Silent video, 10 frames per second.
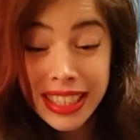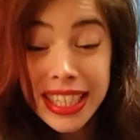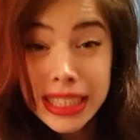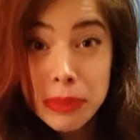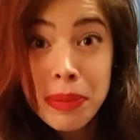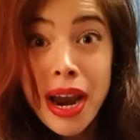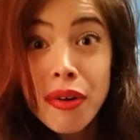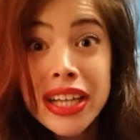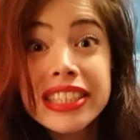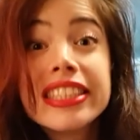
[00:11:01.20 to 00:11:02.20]
his
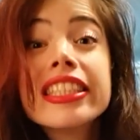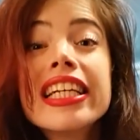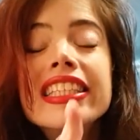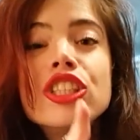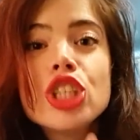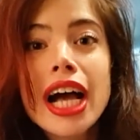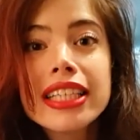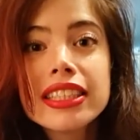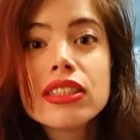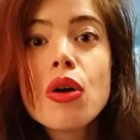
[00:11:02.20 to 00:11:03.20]
parents
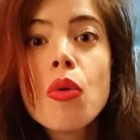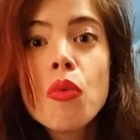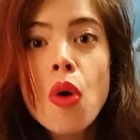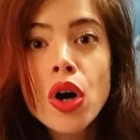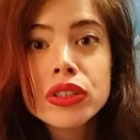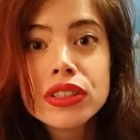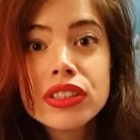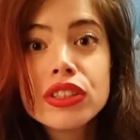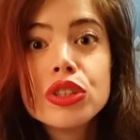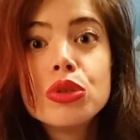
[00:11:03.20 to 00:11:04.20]
just
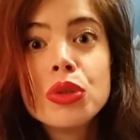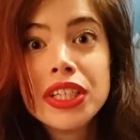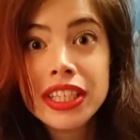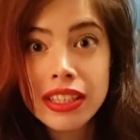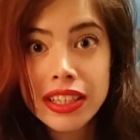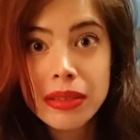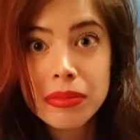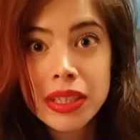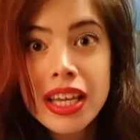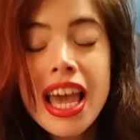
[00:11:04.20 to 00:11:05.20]
want to kill
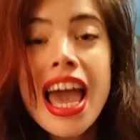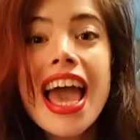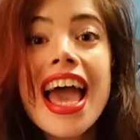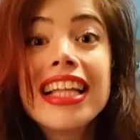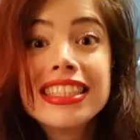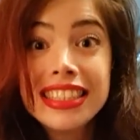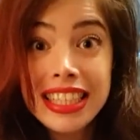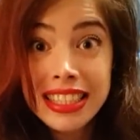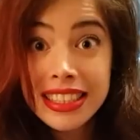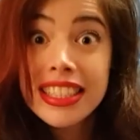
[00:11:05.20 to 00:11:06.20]
him. And
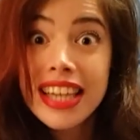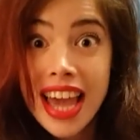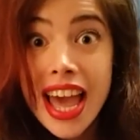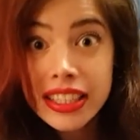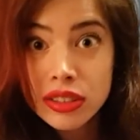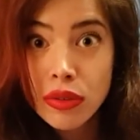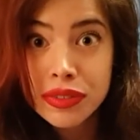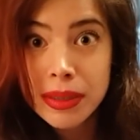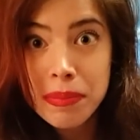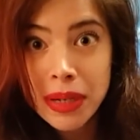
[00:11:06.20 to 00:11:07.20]
in the end
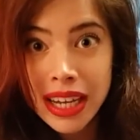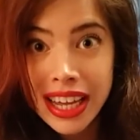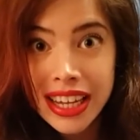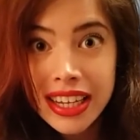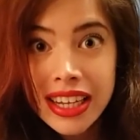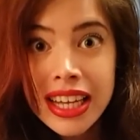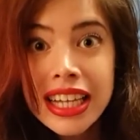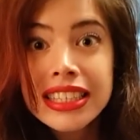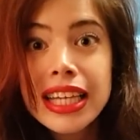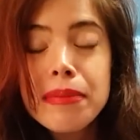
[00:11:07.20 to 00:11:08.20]
of the play,
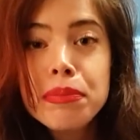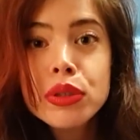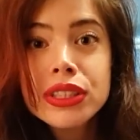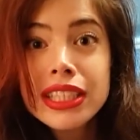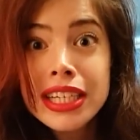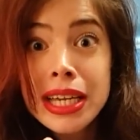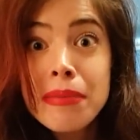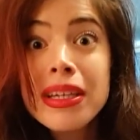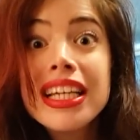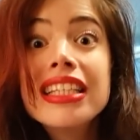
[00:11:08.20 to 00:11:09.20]
they put
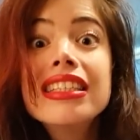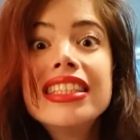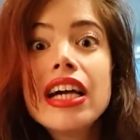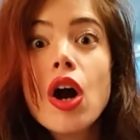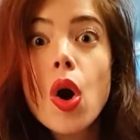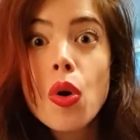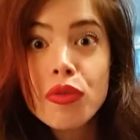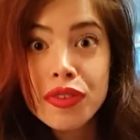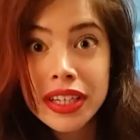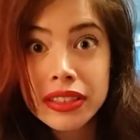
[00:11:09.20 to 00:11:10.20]
him in the
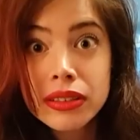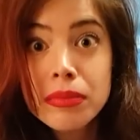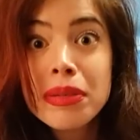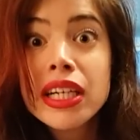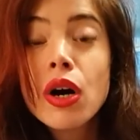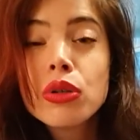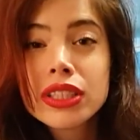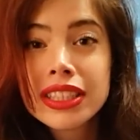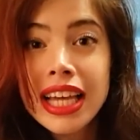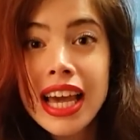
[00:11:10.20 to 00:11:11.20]
oven
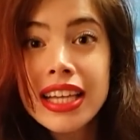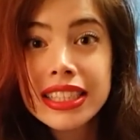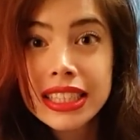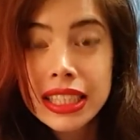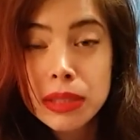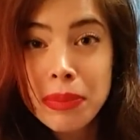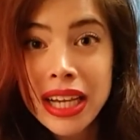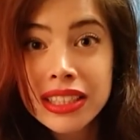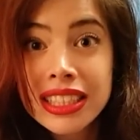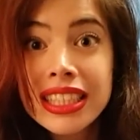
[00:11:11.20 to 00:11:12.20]
because they
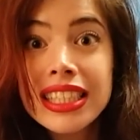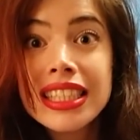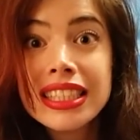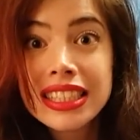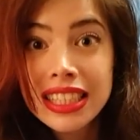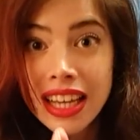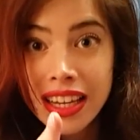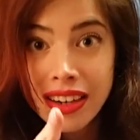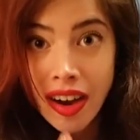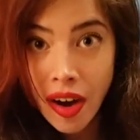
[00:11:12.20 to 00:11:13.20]
suspect he is
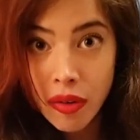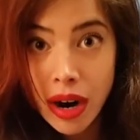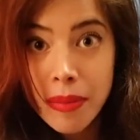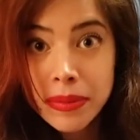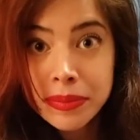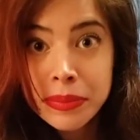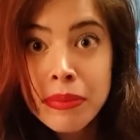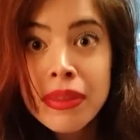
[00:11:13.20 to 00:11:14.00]
an Arab,